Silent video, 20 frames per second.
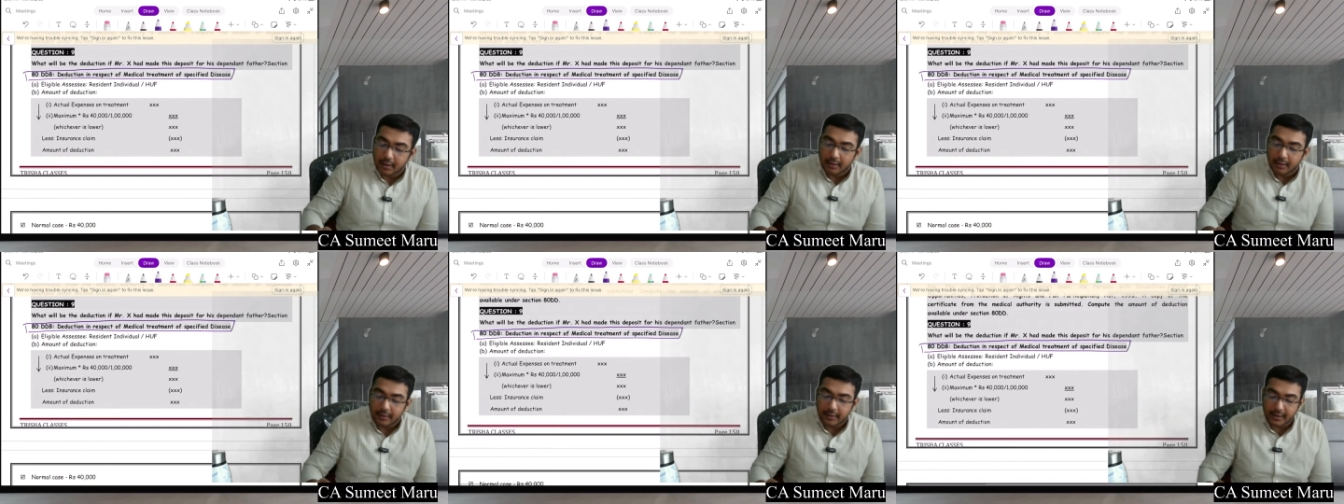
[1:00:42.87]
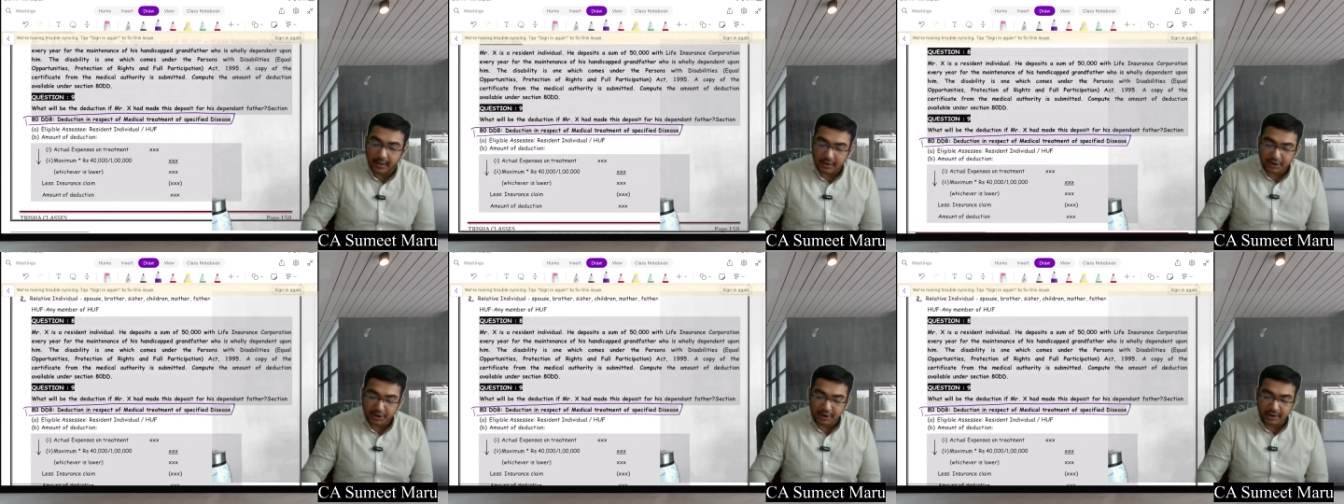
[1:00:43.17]

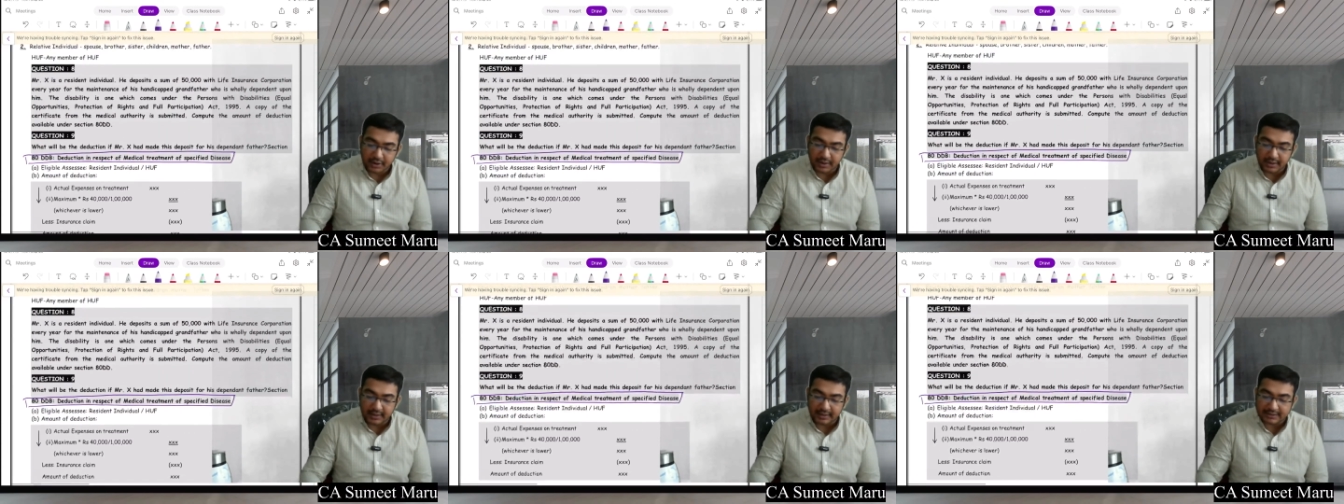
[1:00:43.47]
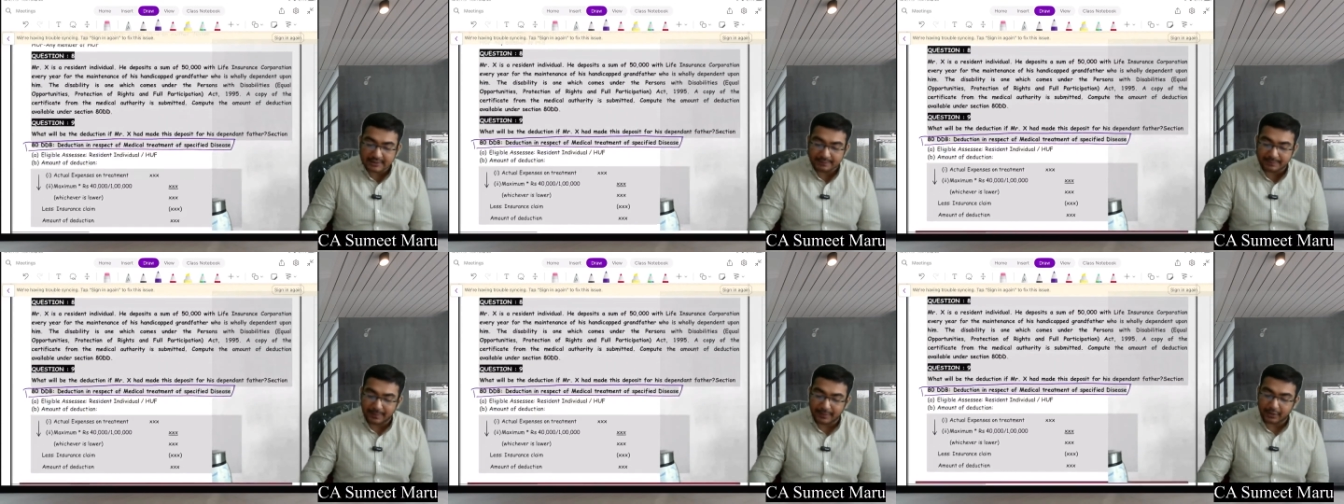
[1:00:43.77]
Deduction in
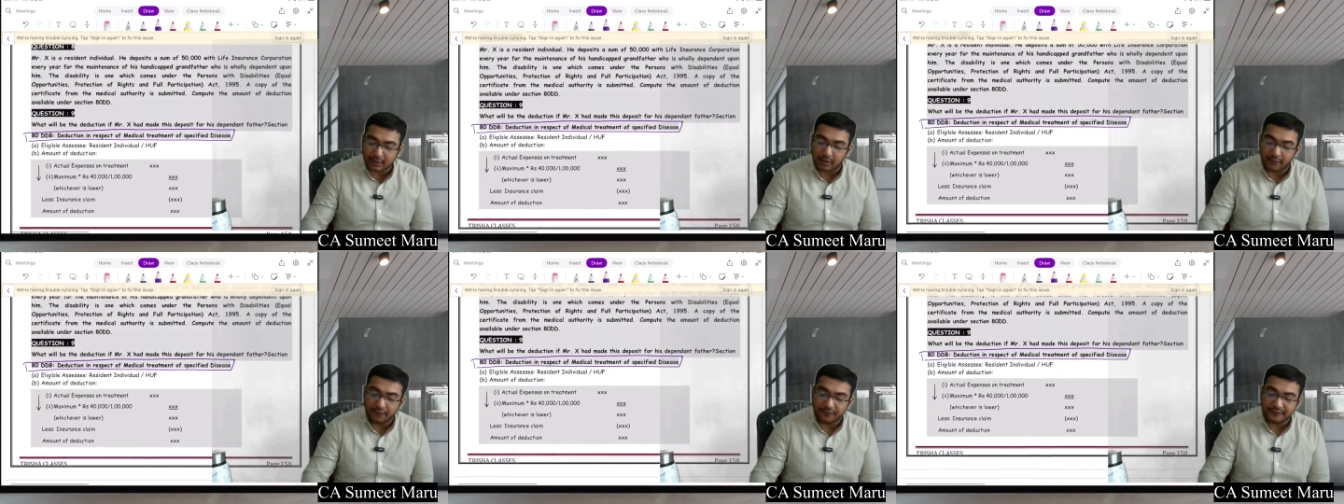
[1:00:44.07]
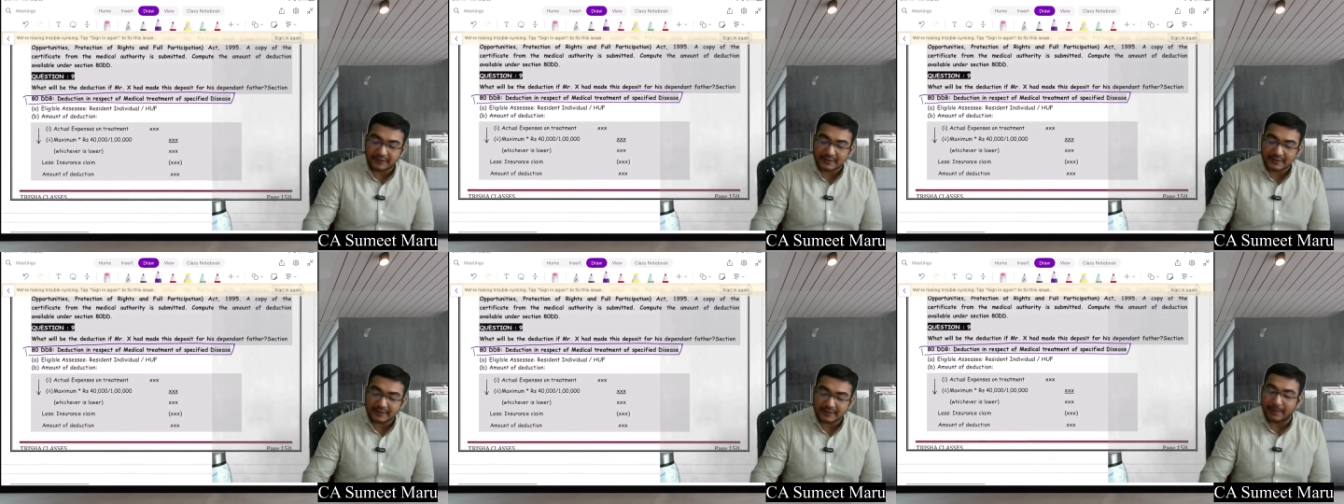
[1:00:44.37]
respect of
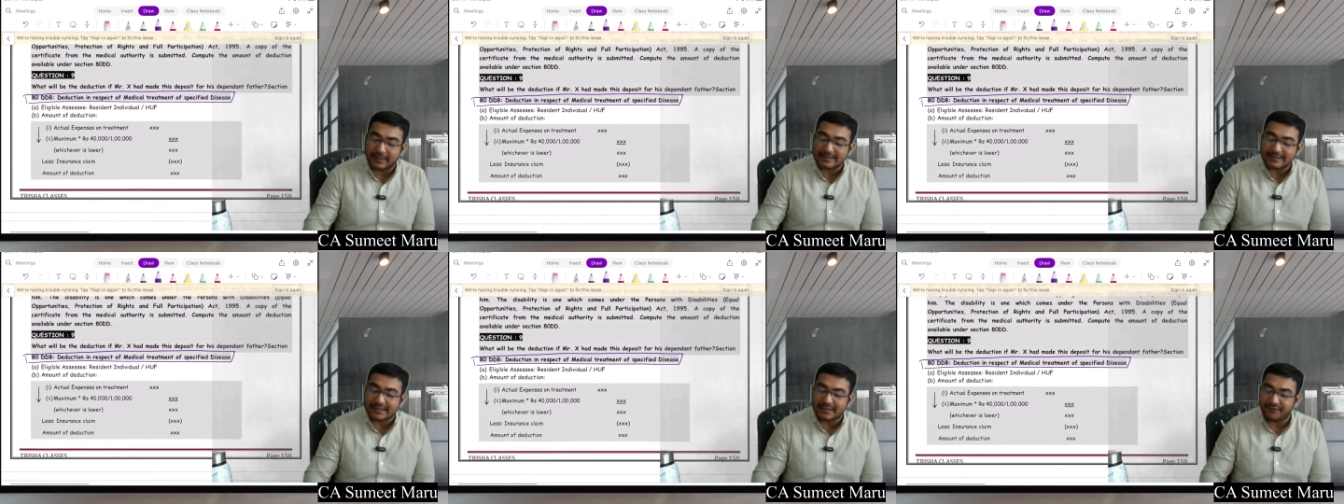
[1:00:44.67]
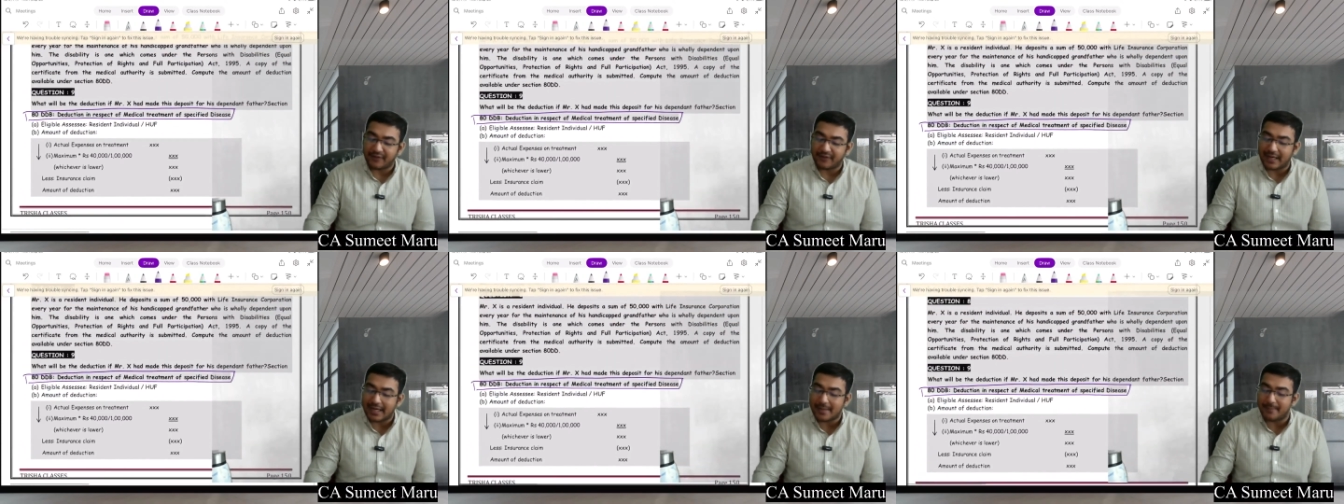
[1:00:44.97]

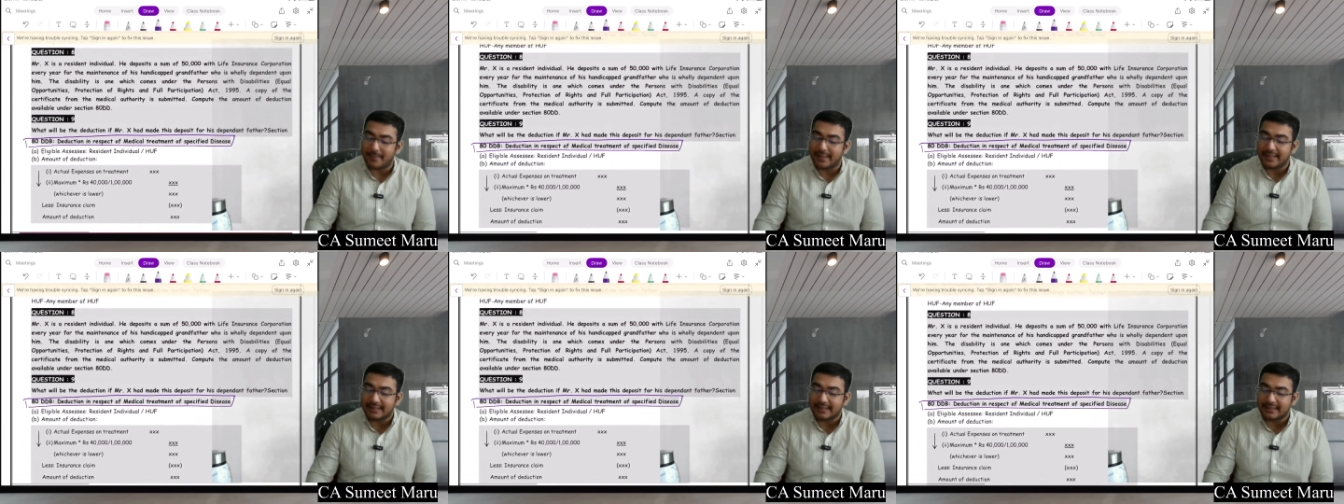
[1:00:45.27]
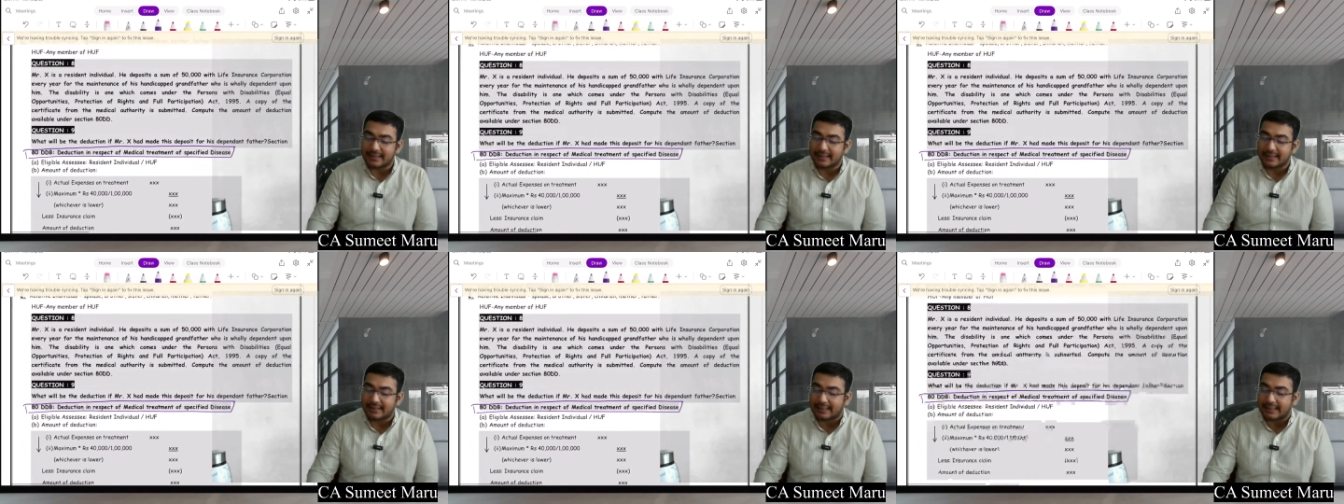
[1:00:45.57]
specified
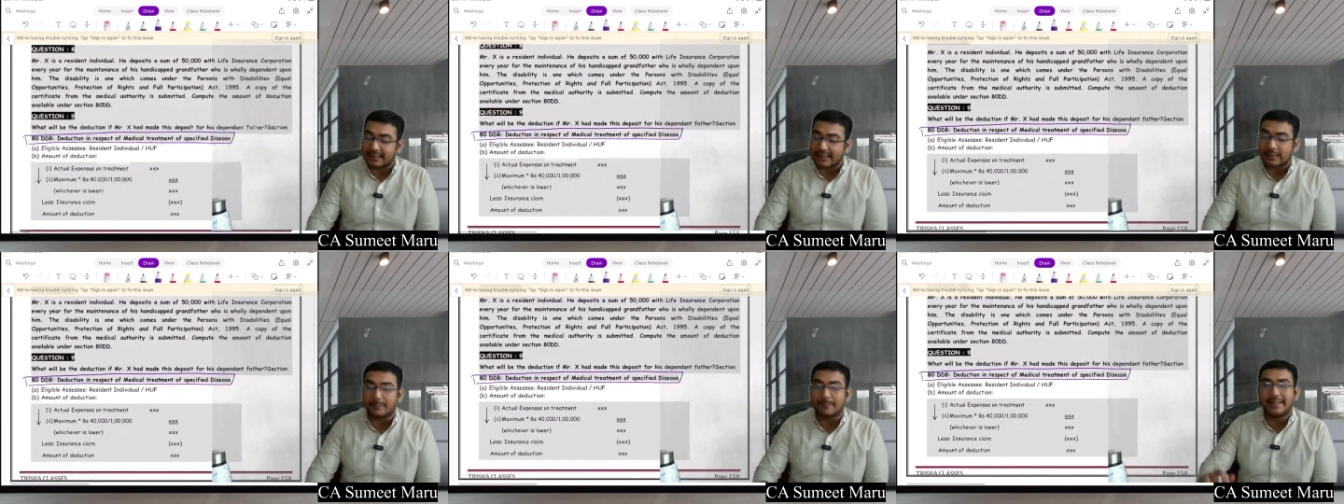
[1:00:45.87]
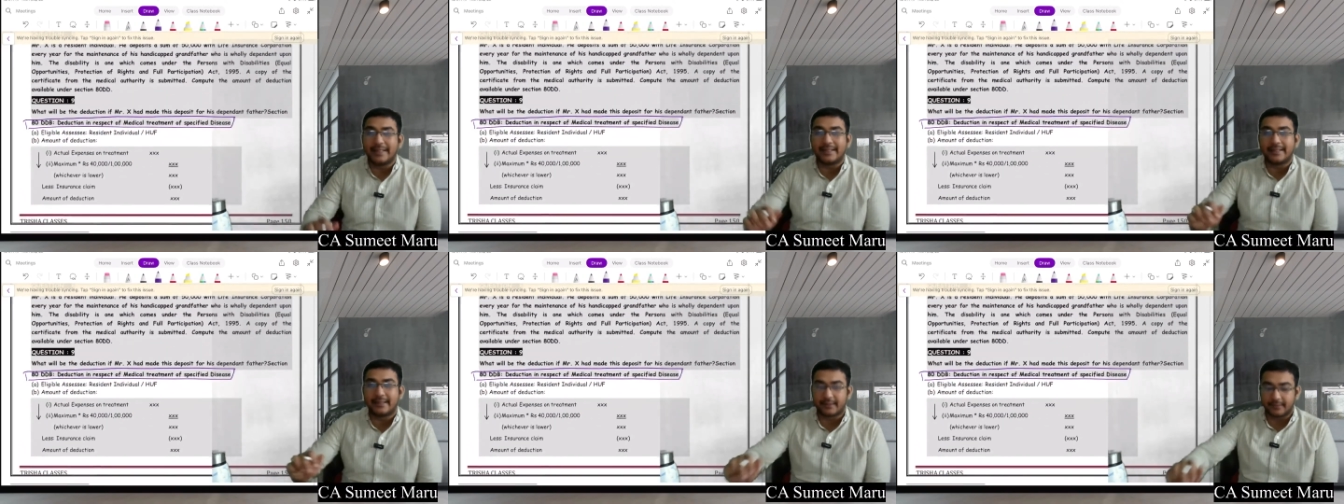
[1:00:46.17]
medical
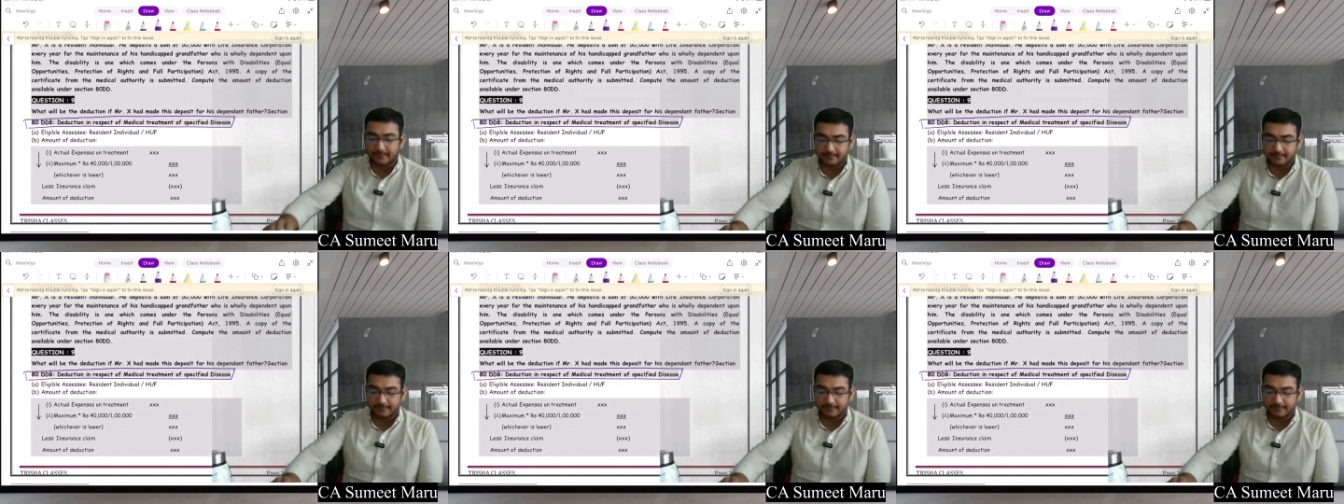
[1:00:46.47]
treatment.